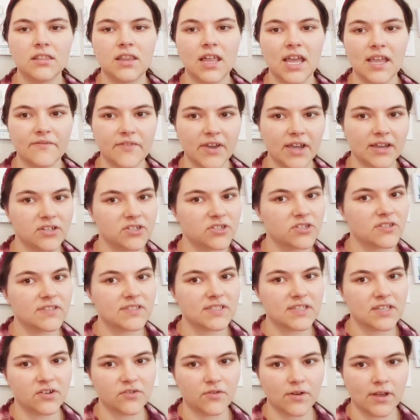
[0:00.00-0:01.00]

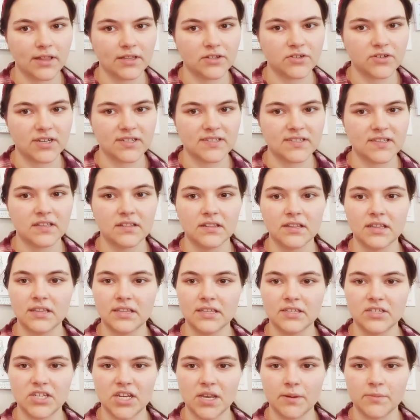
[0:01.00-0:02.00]
live-action Cinderella dress that
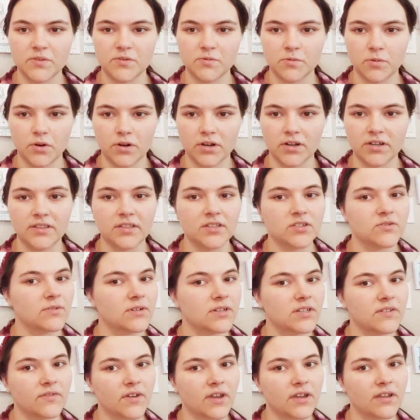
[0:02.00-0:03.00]
Lily James wore in the
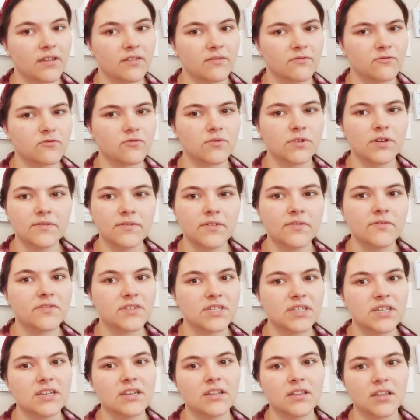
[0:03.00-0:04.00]

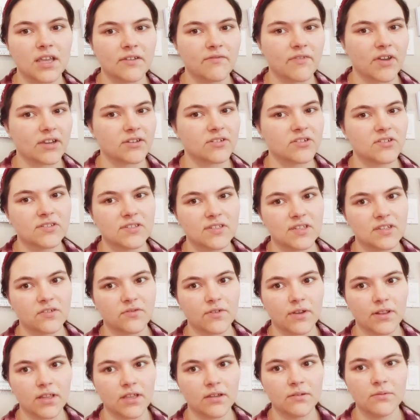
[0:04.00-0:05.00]
2015 live-action
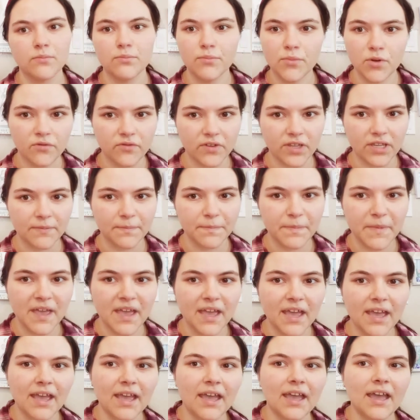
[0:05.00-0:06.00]
Cinderella movie.
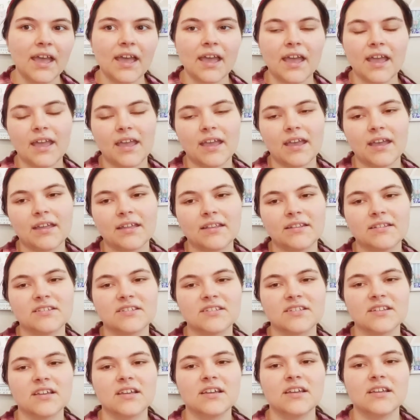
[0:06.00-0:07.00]

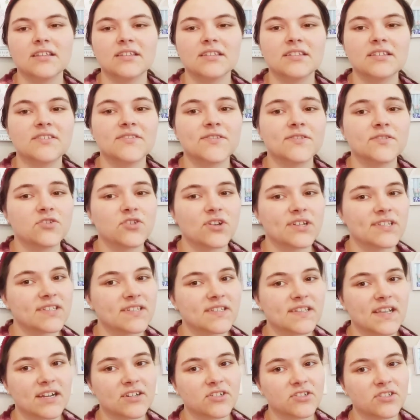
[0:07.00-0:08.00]
And this
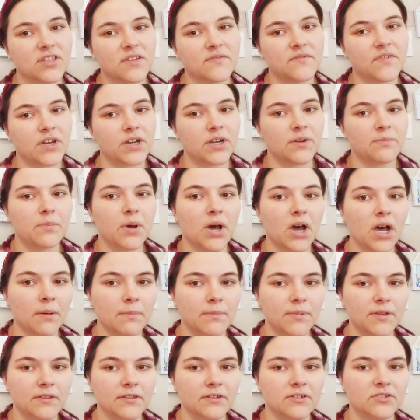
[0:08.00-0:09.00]
dress is actually a very
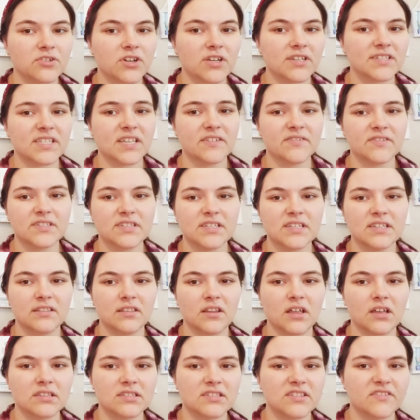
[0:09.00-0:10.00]
popular dress. I've
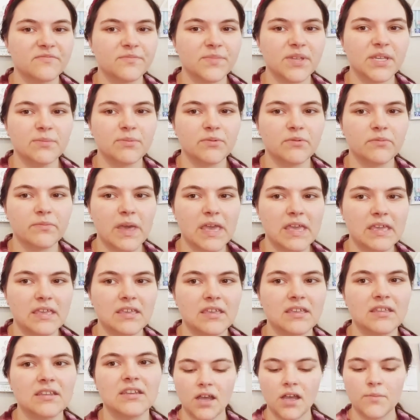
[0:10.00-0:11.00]
seen lots of people
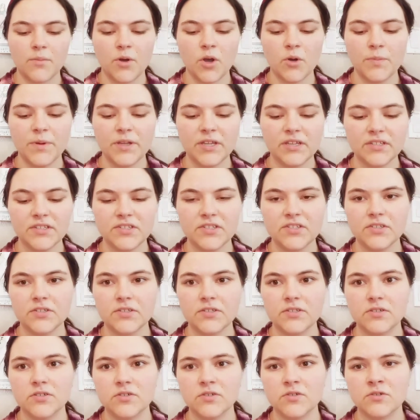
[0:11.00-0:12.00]
make it. I'm hoping
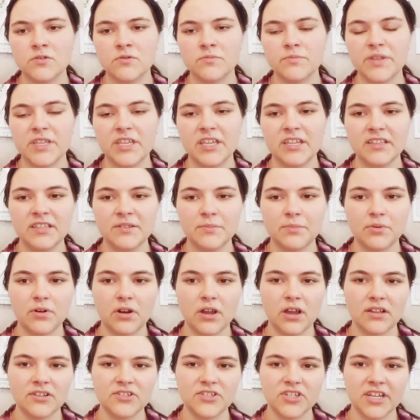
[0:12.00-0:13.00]
to begin the
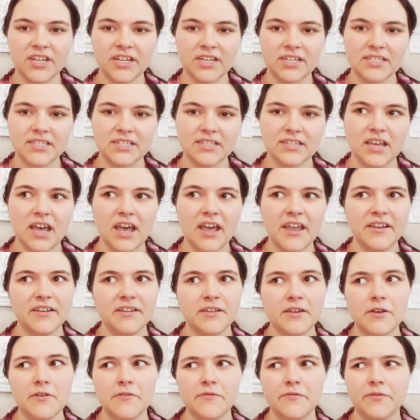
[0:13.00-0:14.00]
project
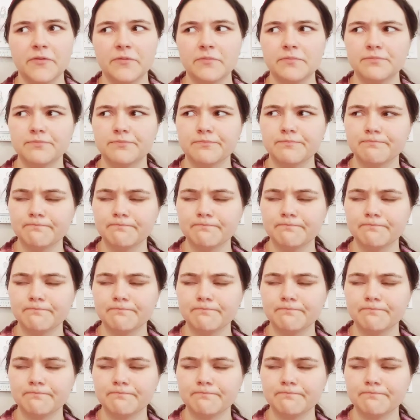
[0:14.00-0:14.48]
kind of